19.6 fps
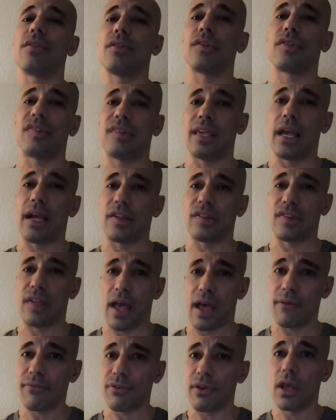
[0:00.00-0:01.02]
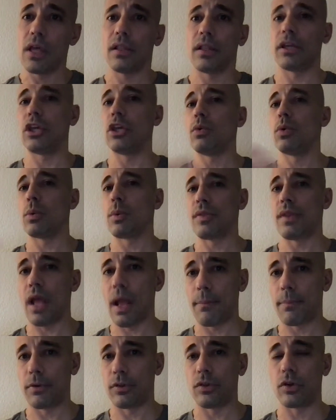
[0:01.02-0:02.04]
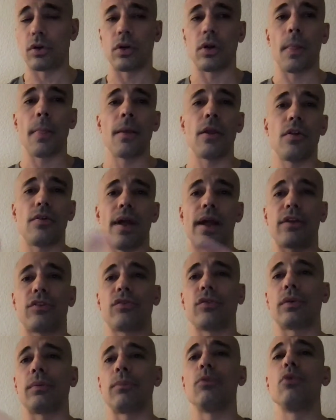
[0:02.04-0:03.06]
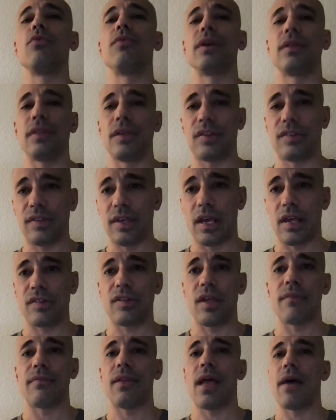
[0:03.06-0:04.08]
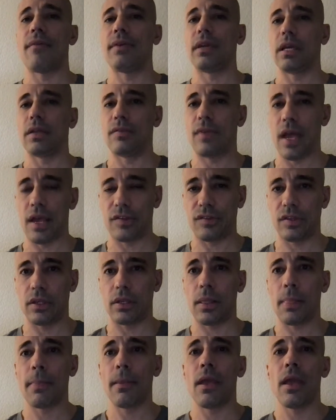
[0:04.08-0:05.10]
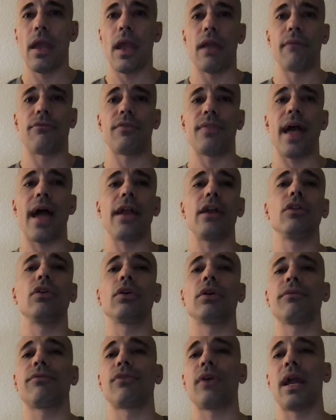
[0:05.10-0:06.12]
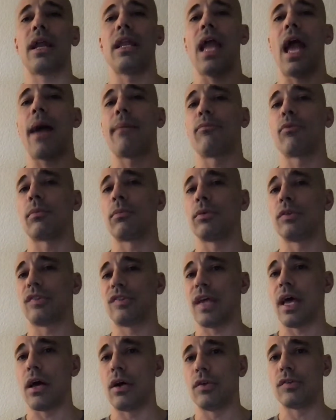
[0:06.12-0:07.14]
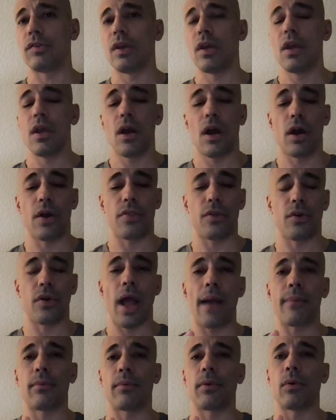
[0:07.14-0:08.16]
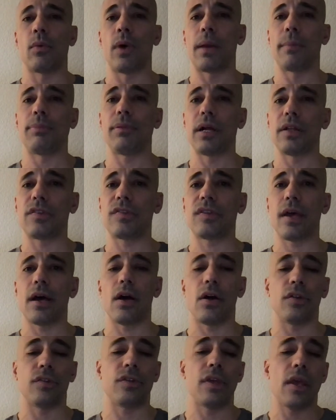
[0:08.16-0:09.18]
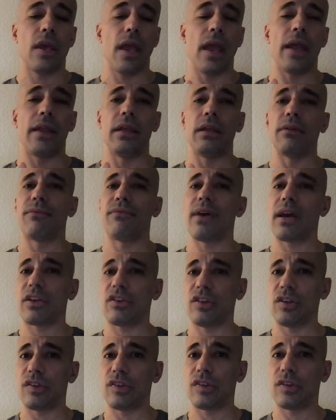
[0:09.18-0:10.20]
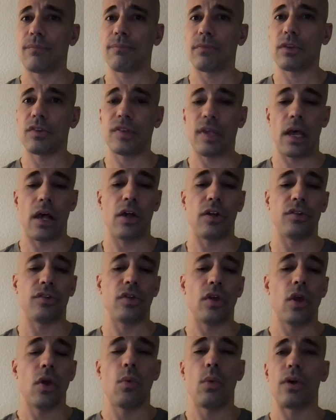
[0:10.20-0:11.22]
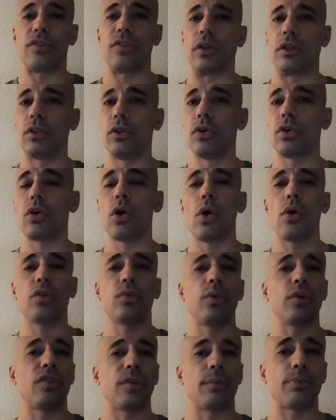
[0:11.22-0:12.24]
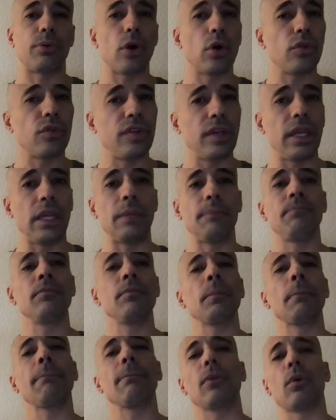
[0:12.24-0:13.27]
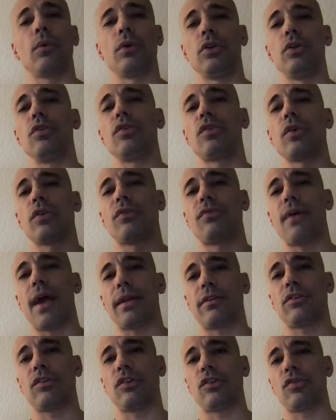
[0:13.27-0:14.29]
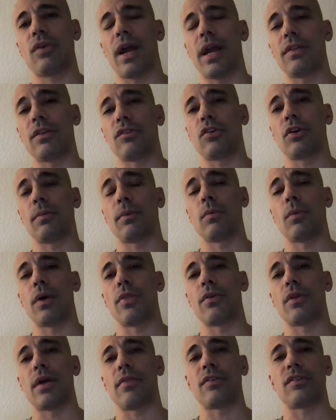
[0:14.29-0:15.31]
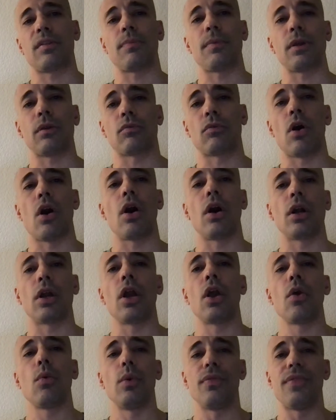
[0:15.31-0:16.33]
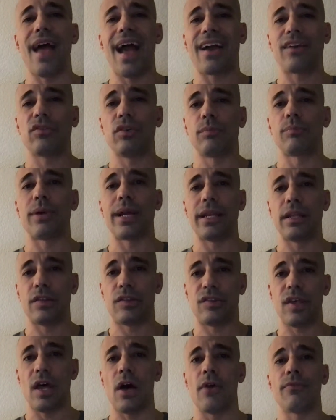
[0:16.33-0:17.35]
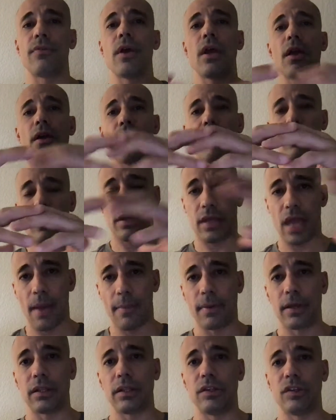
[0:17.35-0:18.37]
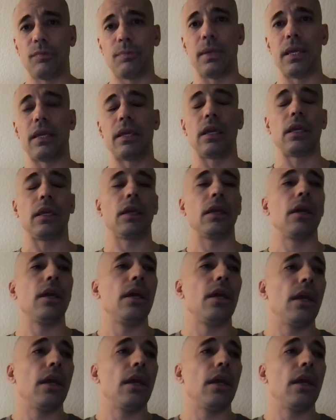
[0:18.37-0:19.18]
the CSF like you would with an epidural, you're actually removing the CSF and having it tested. And for that, you're looking for any abnormal cells. Are there abnormal white blood cells, any infectious cells? What's the glucose? What's the protein? We'll use those factors to try and determine whether or not there's something wrong with the actual brain itself, chemically speaking.